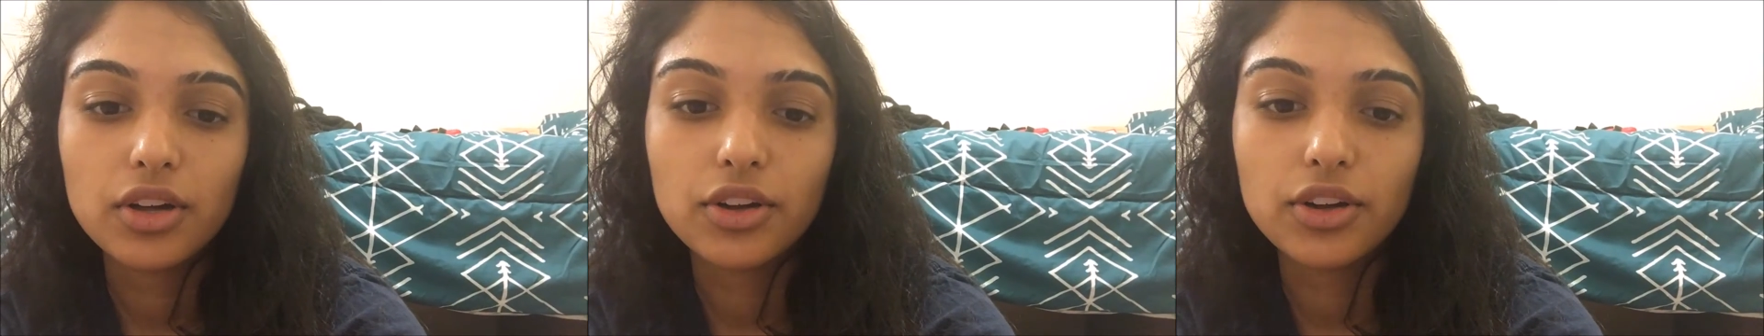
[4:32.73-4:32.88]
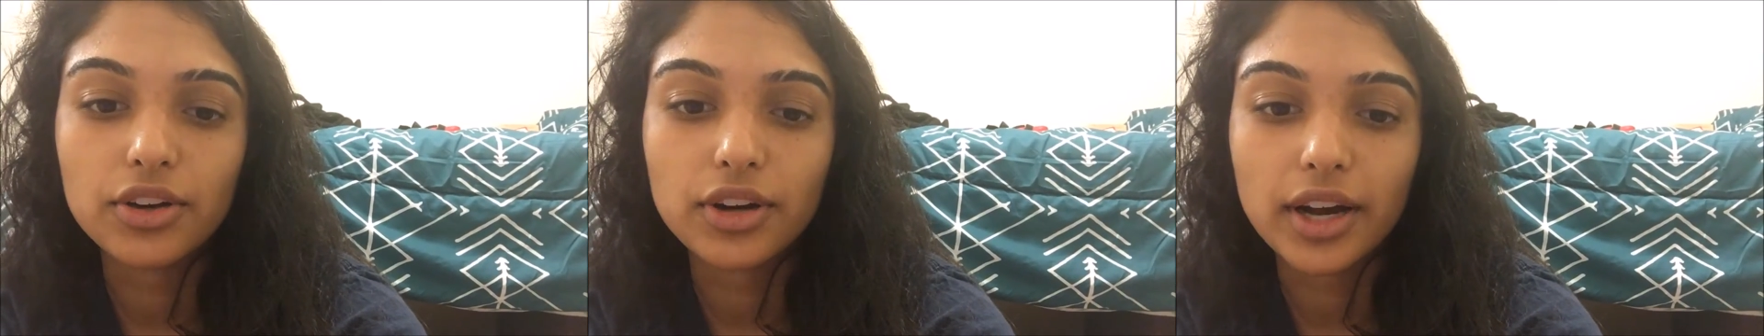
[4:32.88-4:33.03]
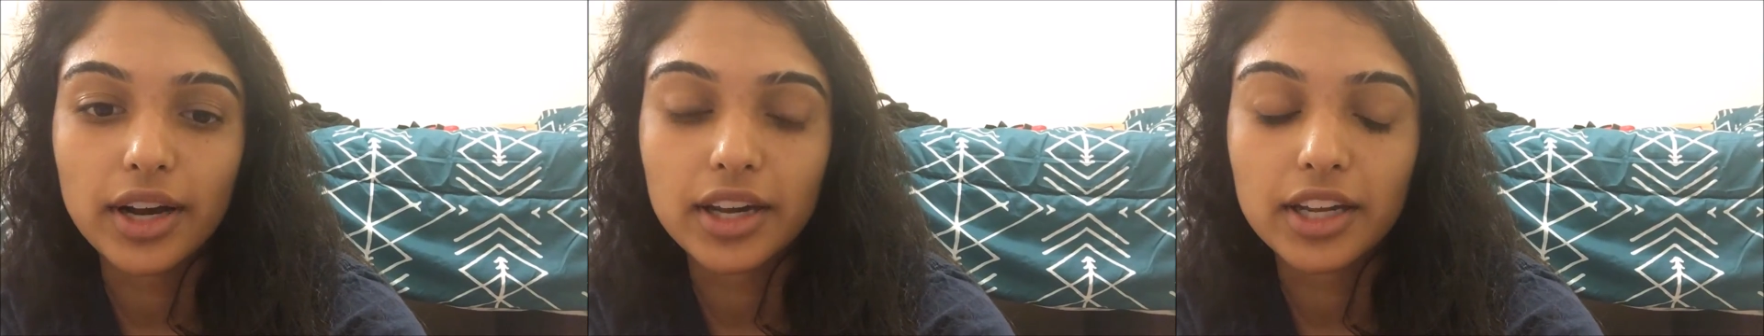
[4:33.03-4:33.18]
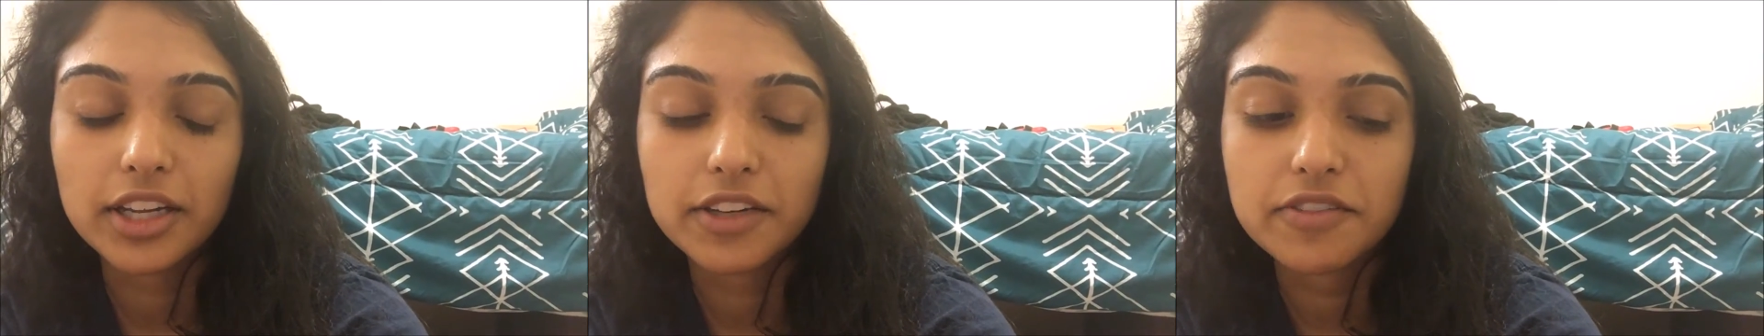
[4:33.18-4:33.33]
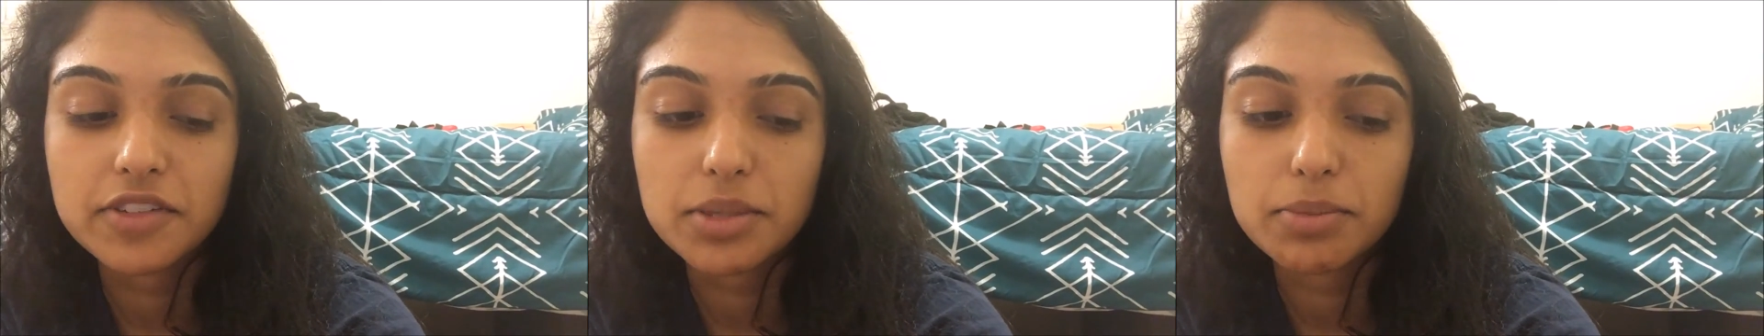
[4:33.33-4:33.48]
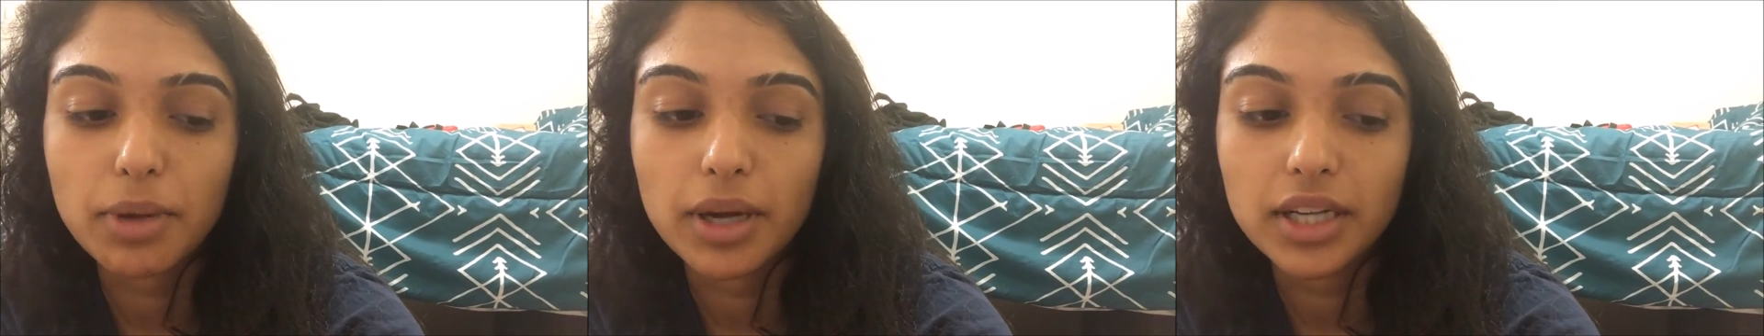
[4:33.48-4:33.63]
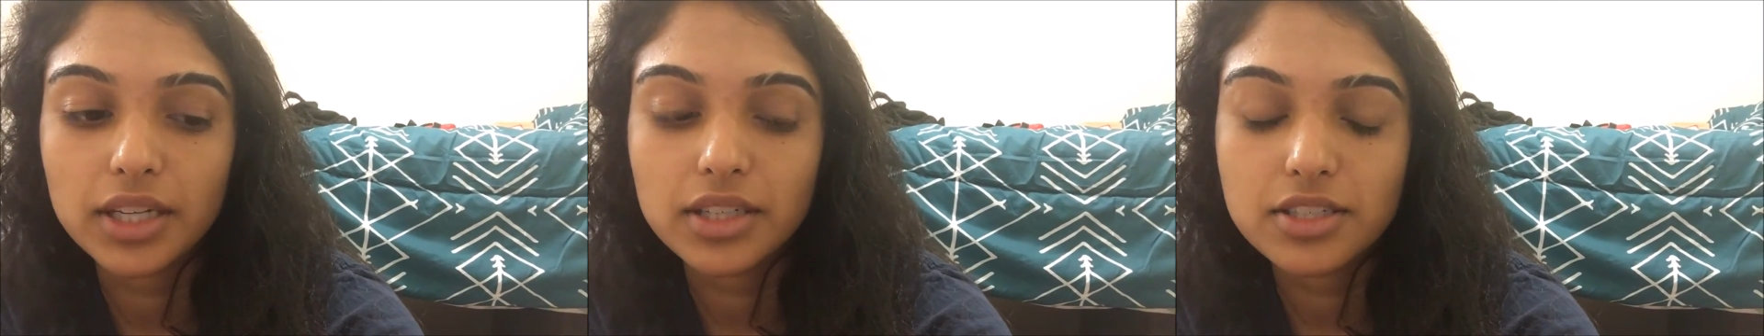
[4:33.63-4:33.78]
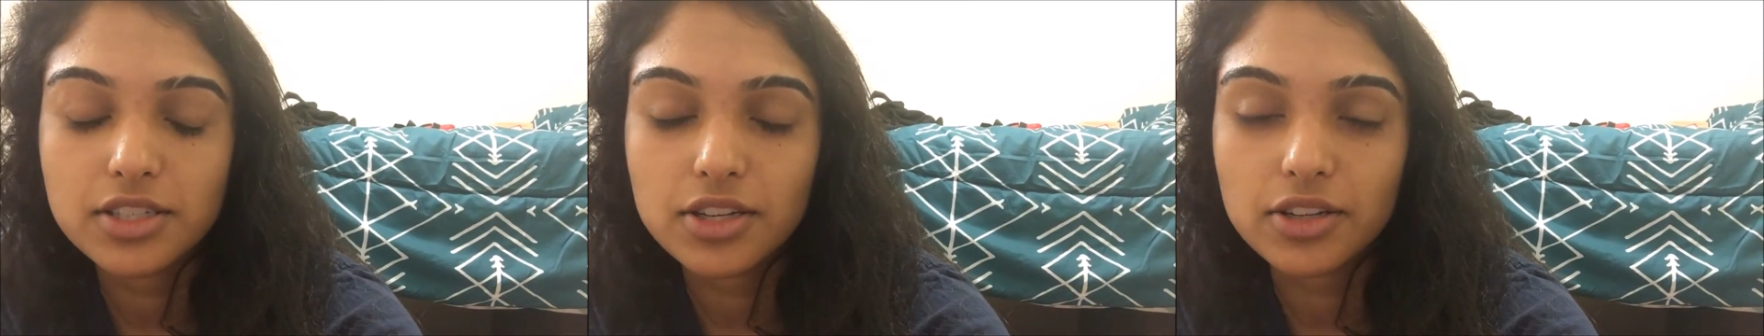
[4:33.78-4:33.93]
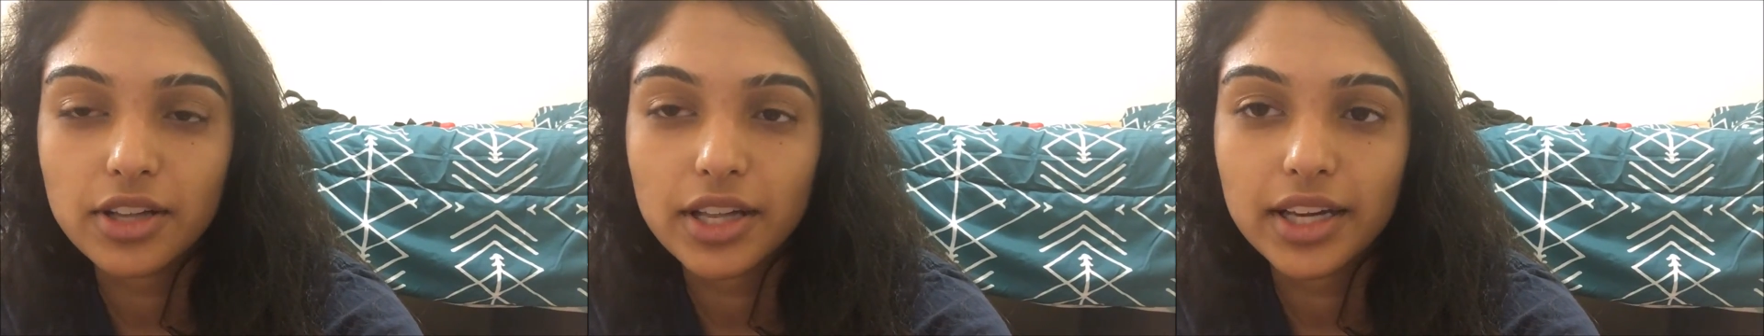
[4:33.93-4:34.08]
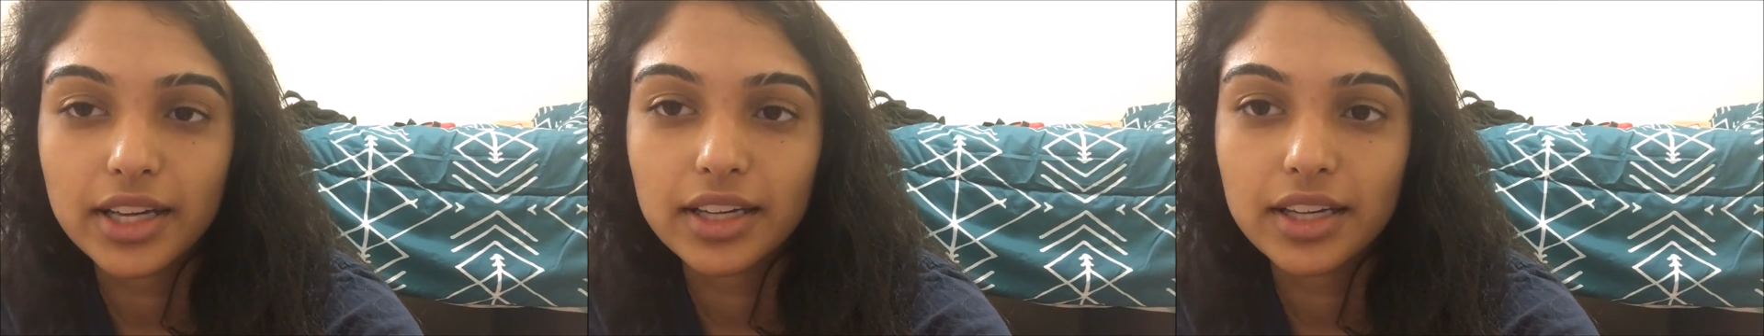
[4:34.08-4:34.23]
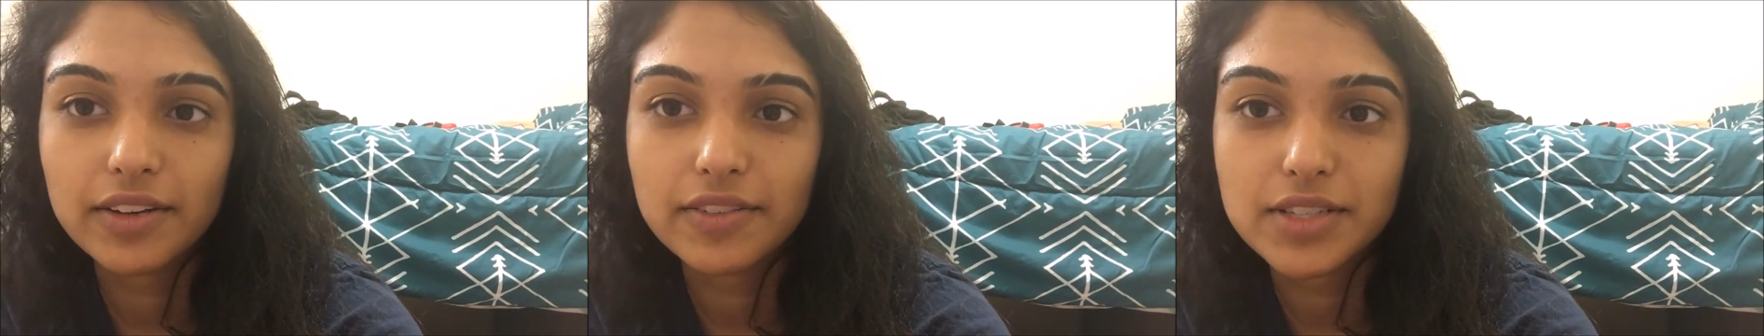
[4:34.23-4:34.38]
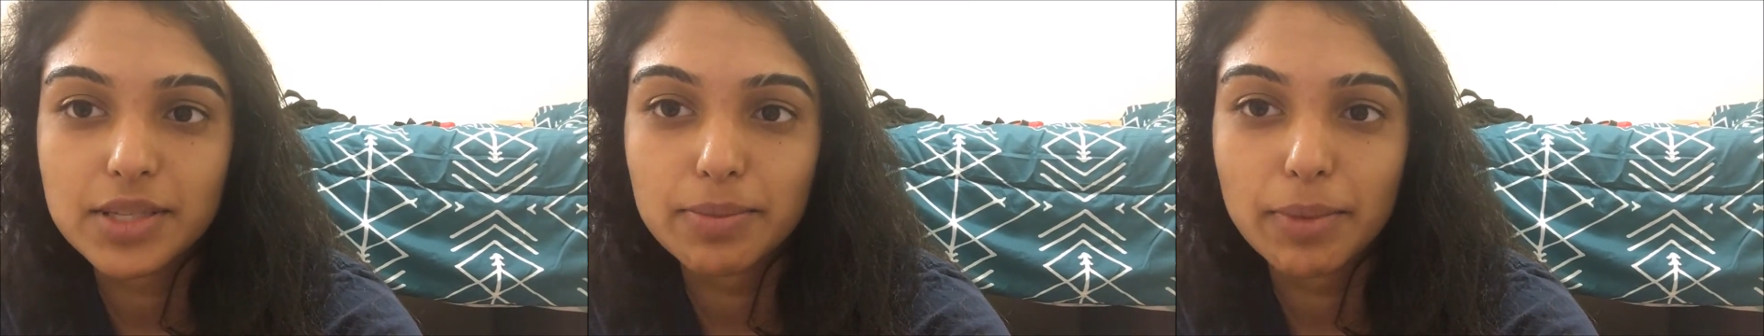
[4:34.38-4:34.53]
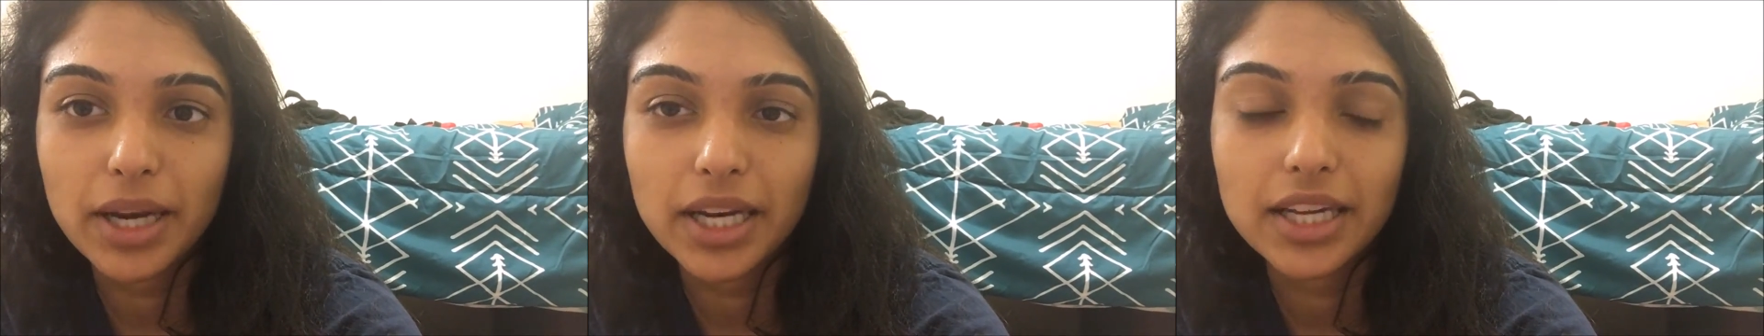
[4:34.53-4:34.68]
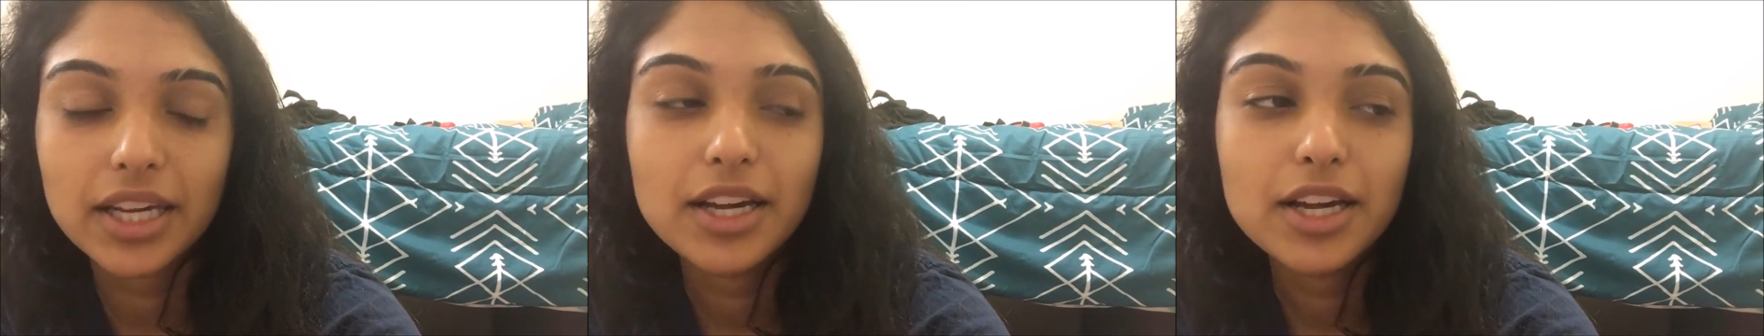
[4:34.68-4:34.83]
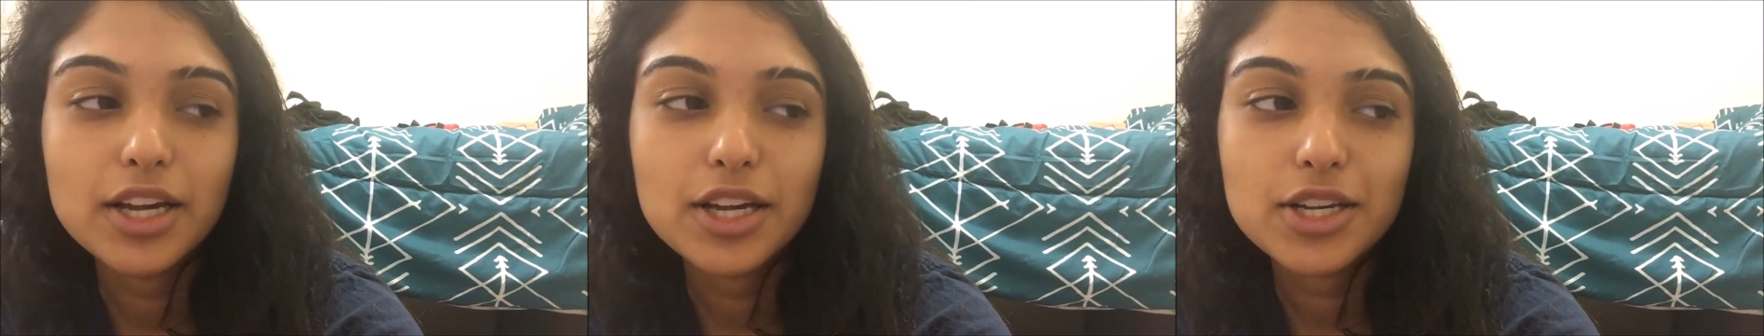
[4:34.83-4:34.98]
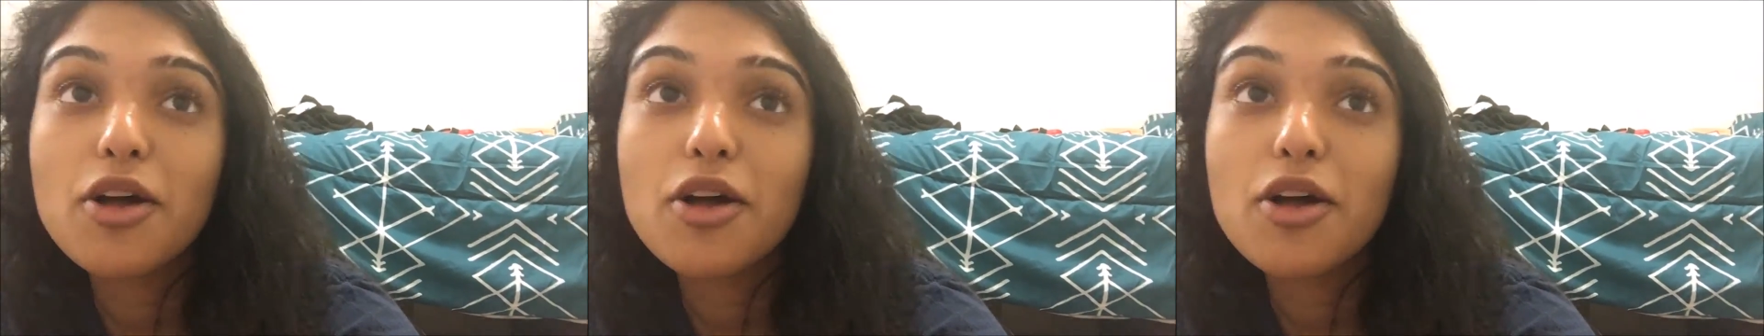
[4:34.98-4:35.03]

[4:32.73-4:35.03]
you're not gonna give us the money, so like, give us the money.